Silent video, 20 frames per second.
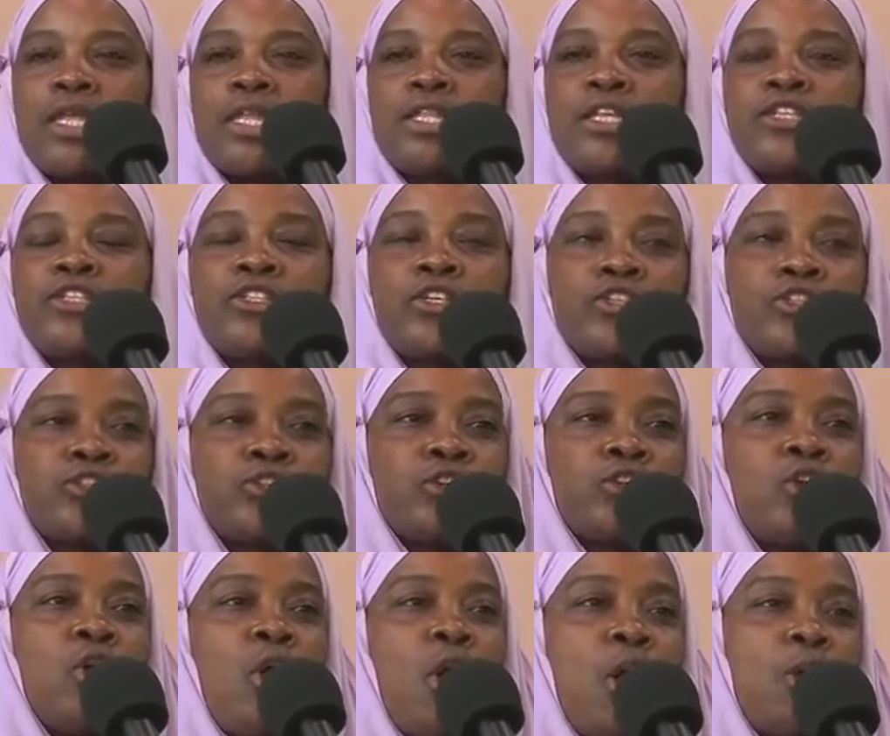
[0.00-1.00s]
the sister
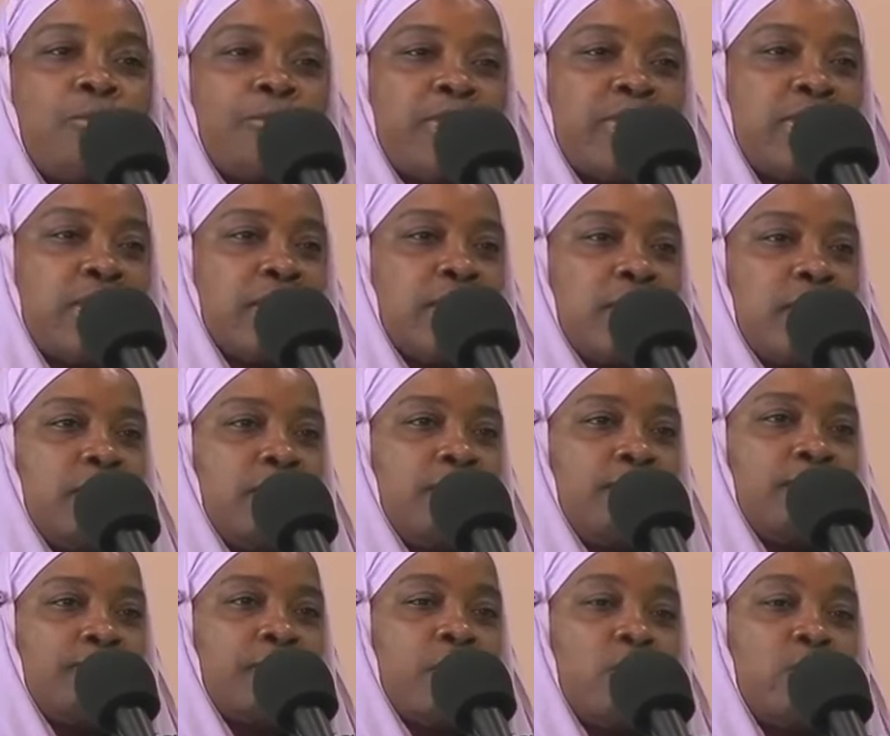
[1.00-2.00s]
called me
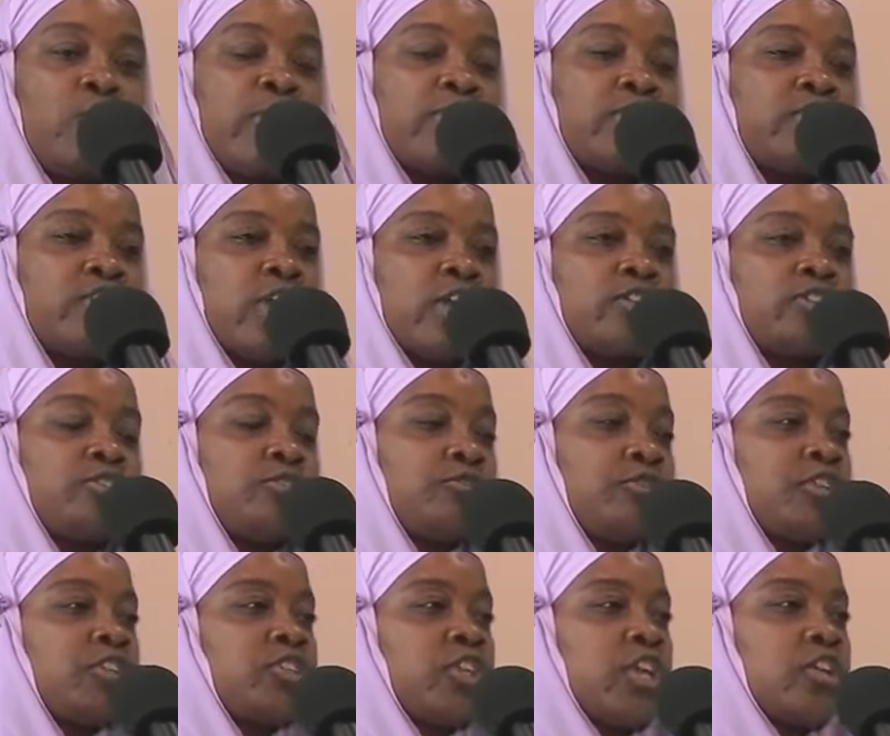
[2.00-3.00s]
from Winchester,
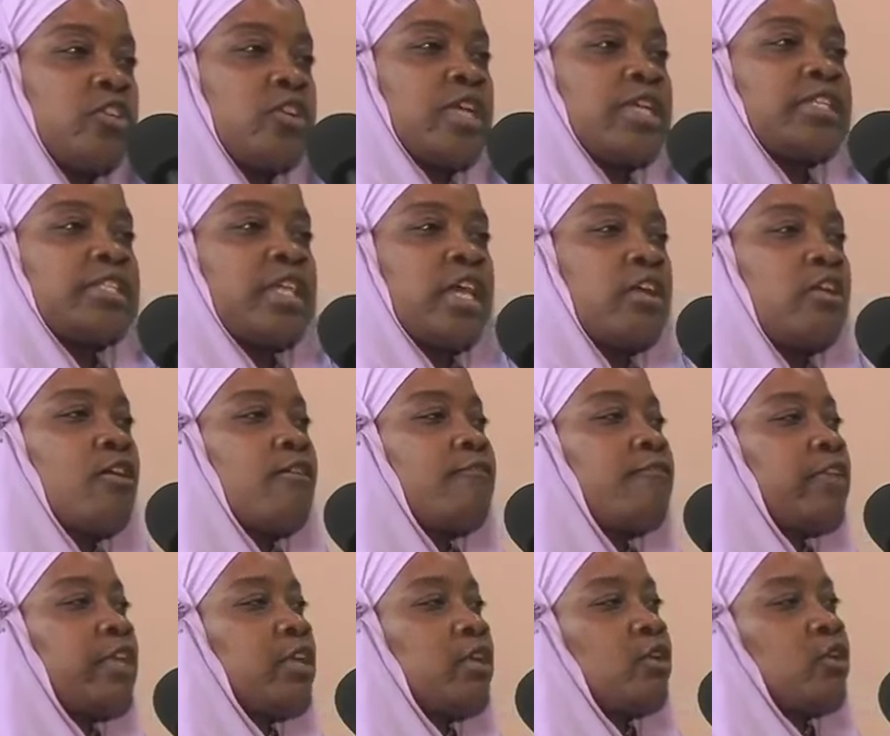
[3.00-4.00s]
Virginia, and said her
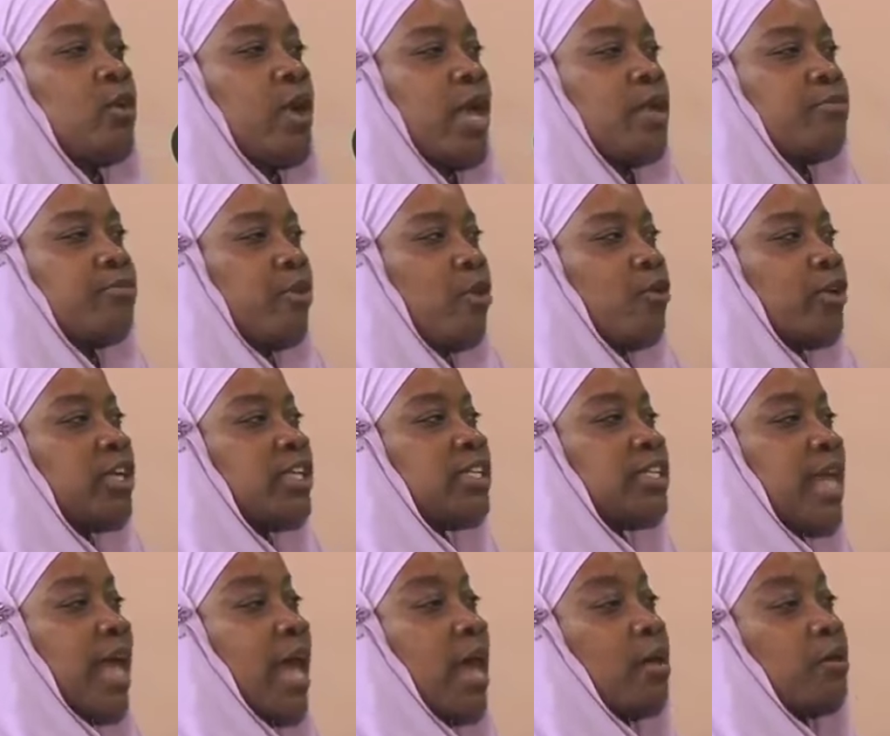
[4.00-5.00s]
vehicle had broken
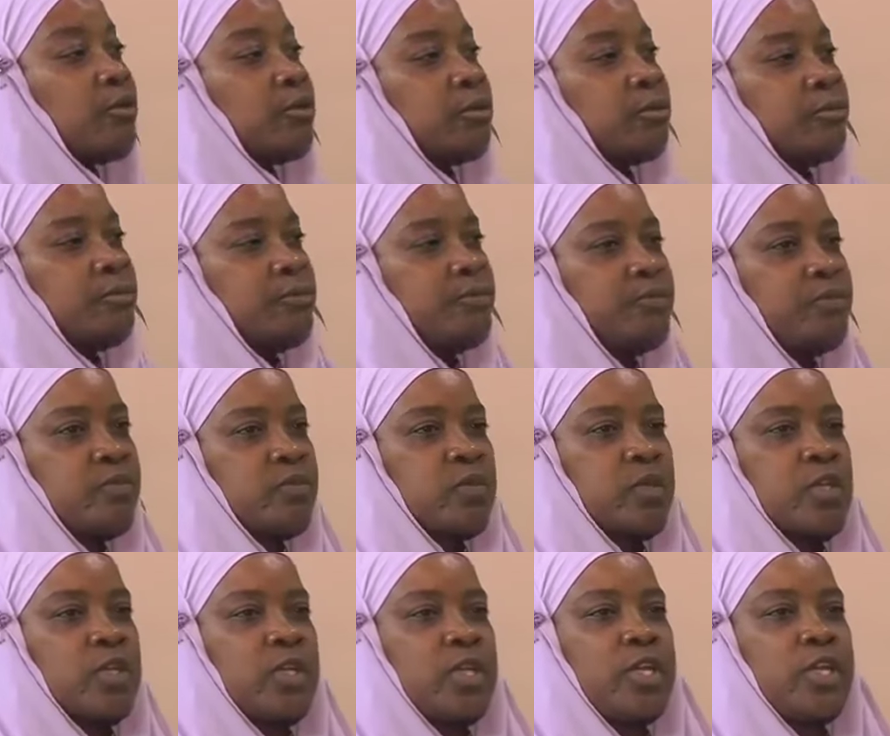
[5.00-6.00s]
down
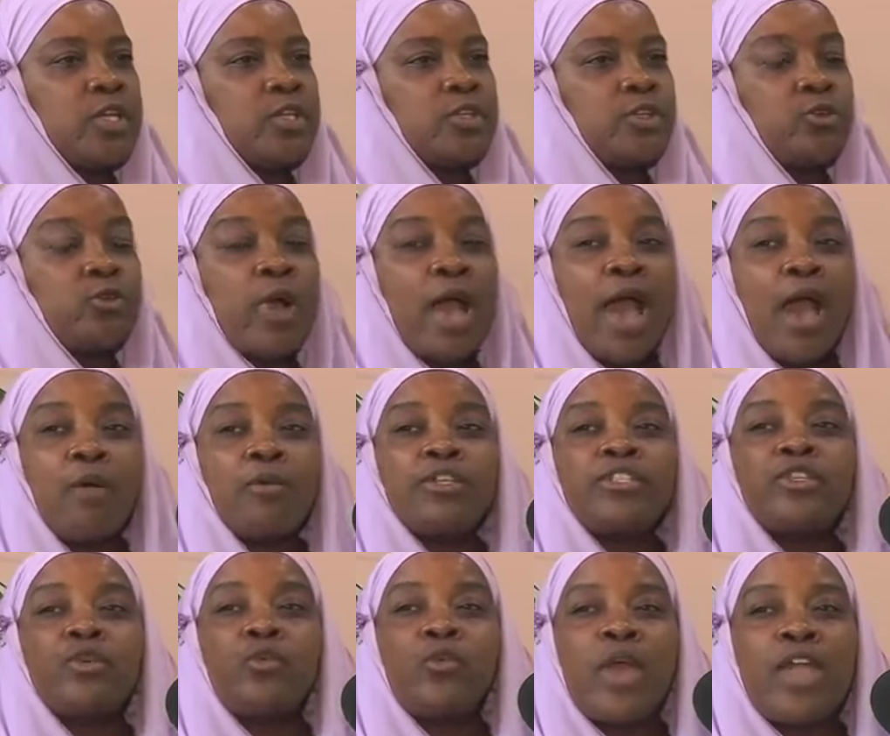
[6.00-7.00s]
2
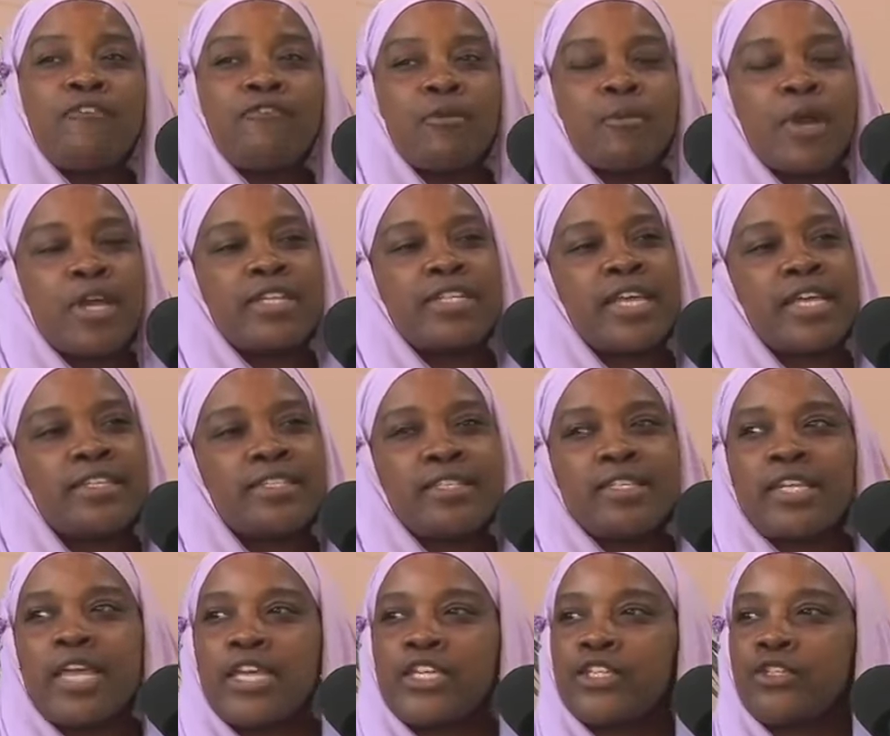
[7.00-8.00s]
hours away from her
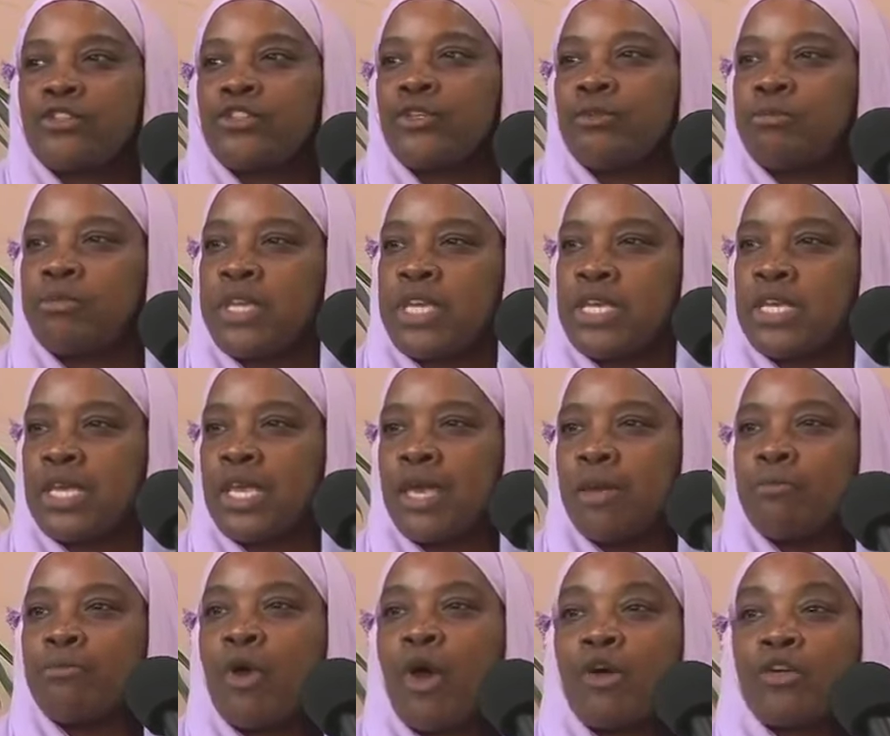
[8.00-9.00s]
destination to me
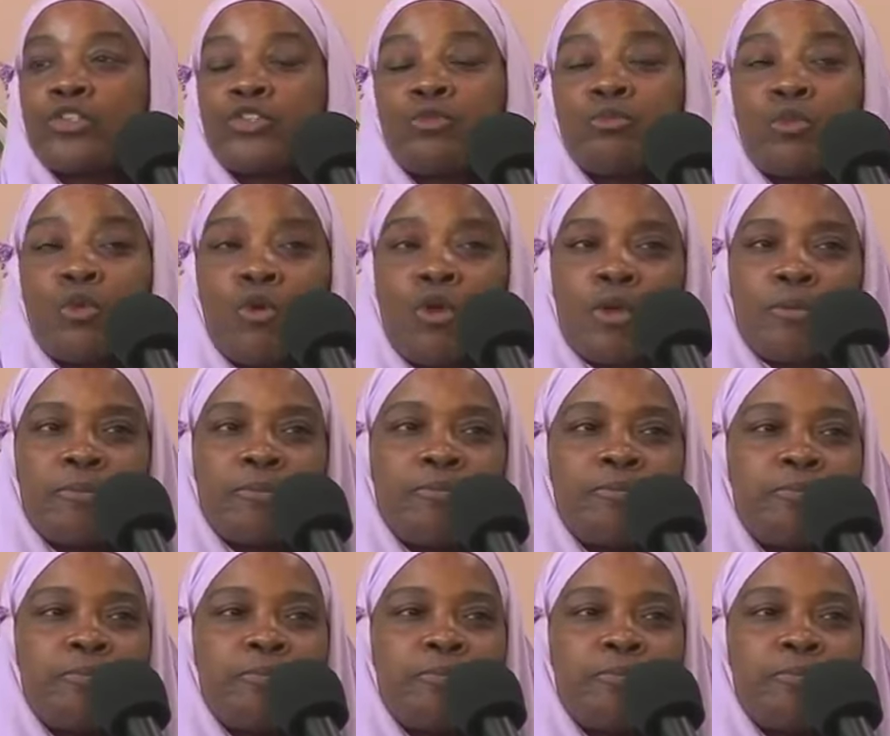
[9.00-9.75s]
in Baltimore.